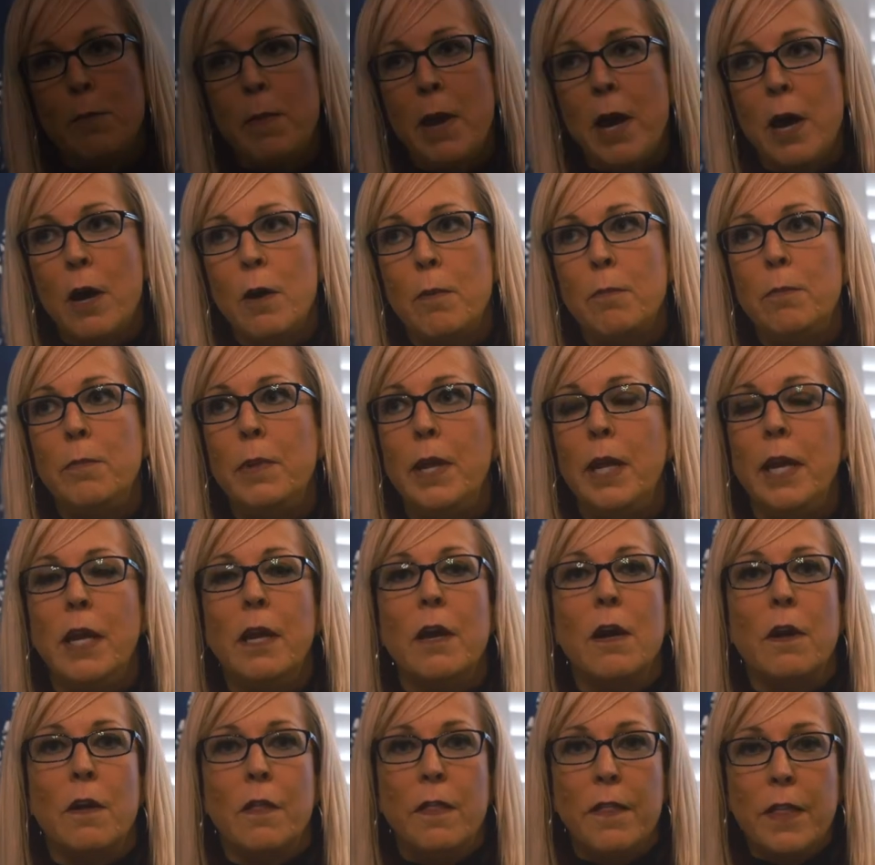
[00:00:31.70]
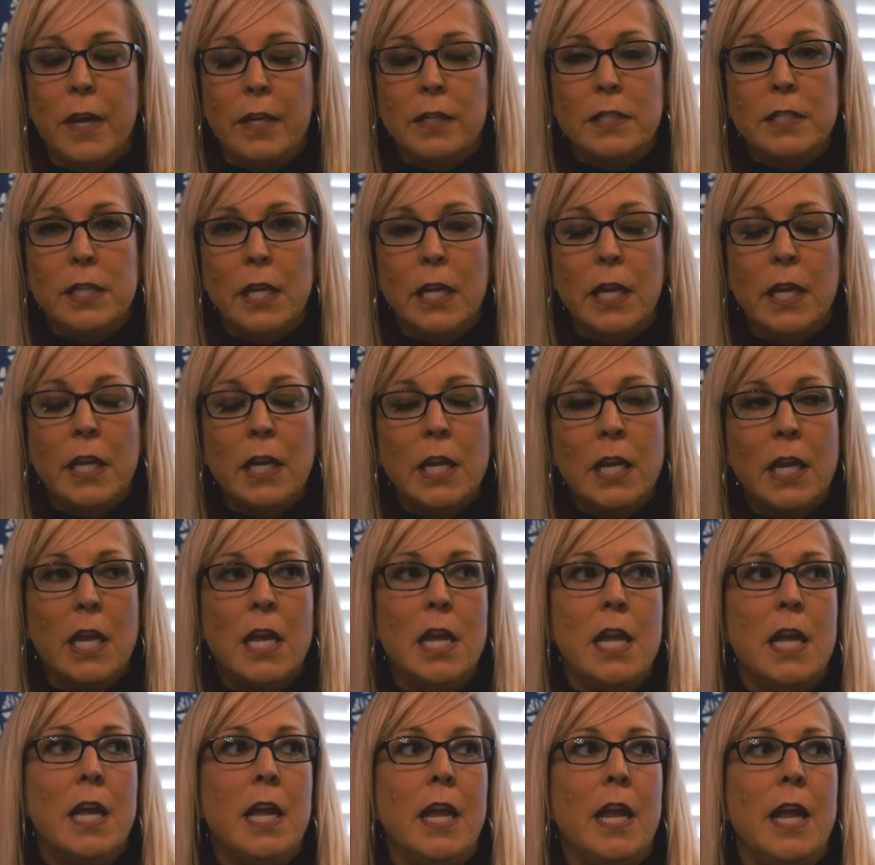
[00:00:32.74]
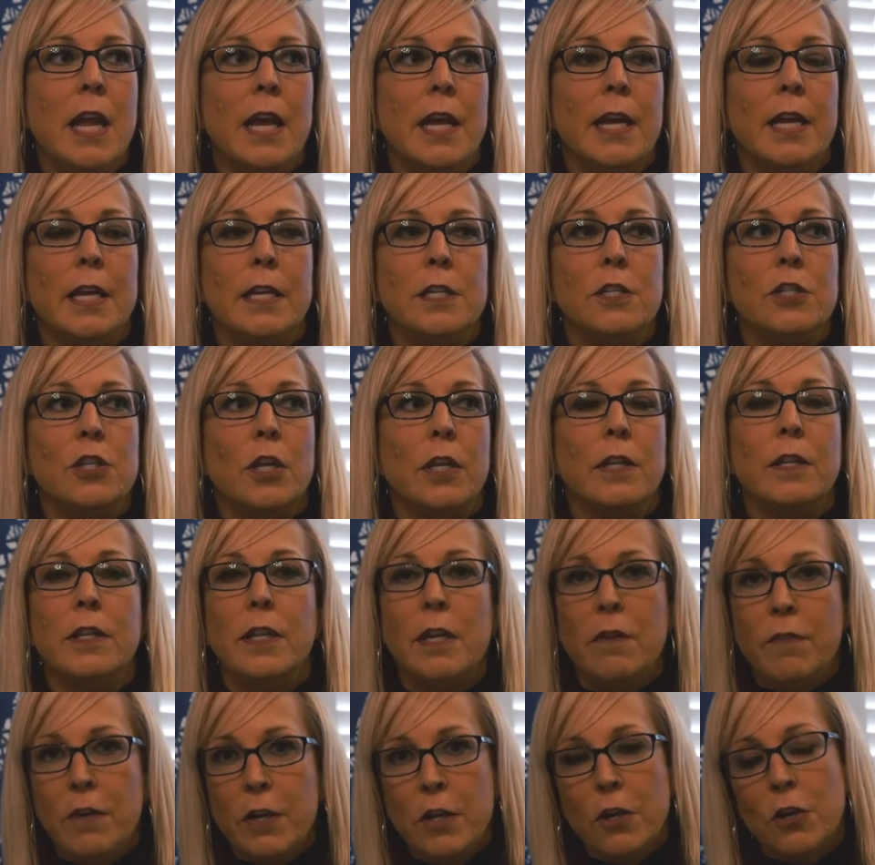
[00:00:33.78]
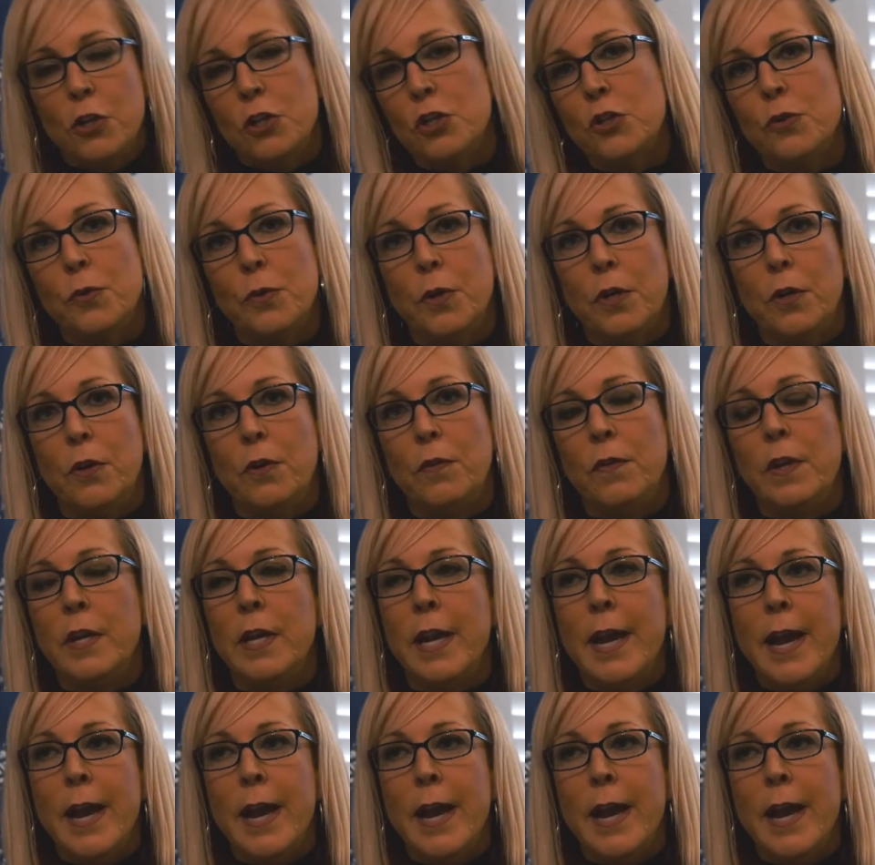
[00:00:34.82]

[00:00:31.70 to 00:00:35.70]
about being authentic and living our truth and